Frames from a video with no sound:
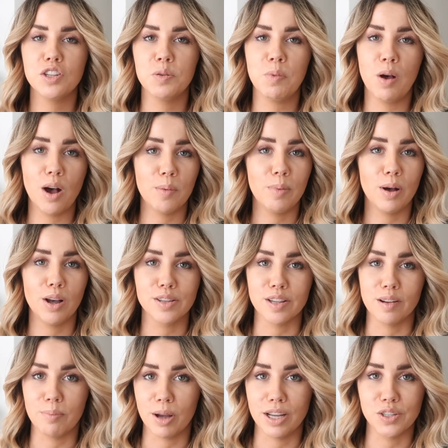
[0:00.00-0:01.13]
just part and parcel
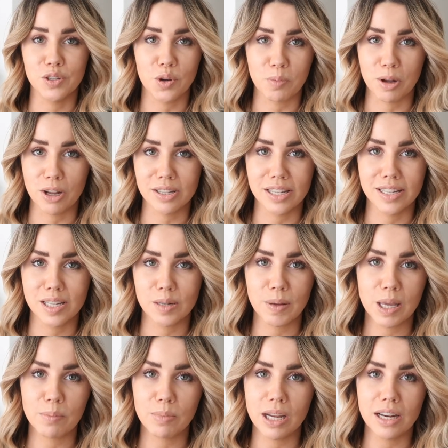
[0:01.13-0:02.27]
of buying Doc Martens to be
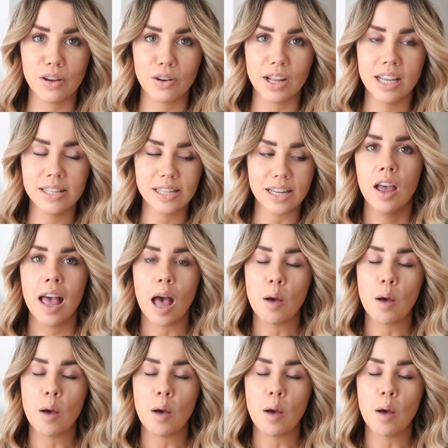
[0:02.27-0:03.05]
completely honest.